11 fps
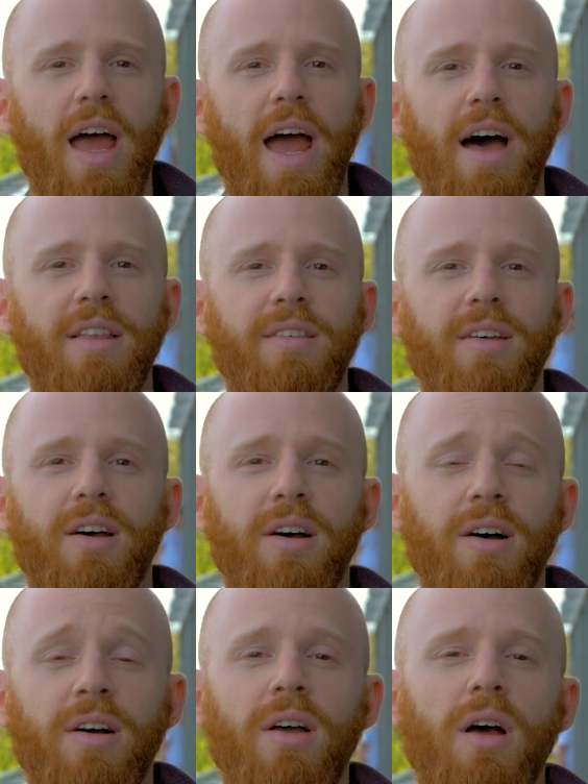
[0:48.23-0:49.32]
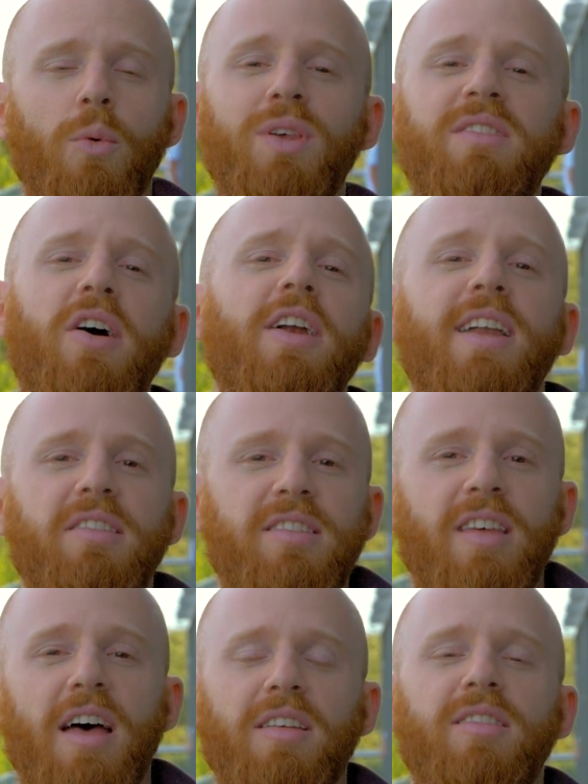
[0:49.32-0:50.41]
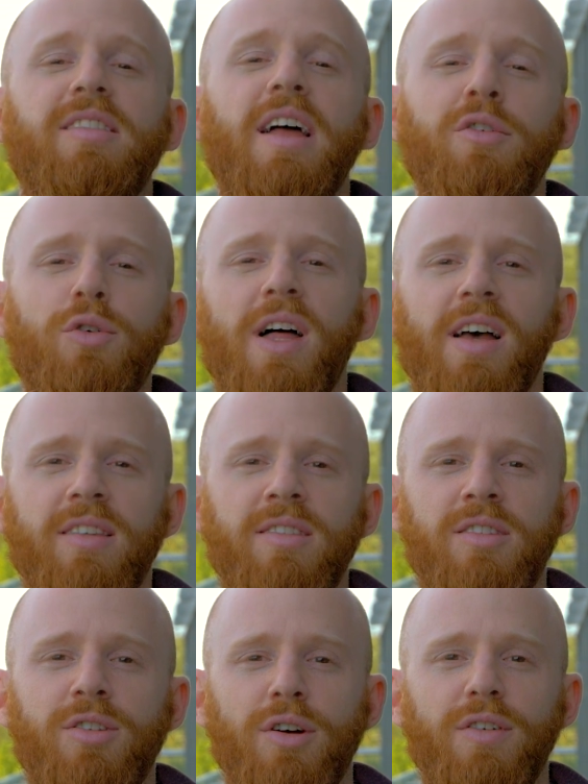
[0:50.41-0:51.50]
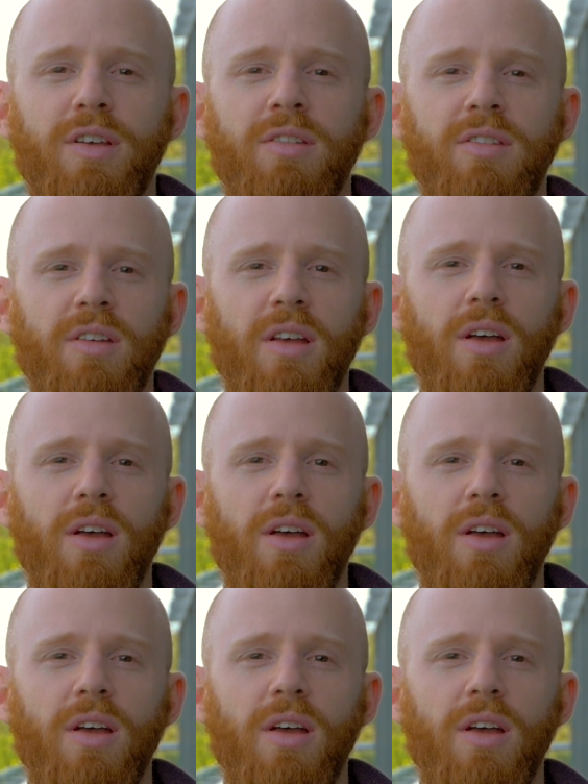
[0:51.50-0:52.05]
And we started as a centralized service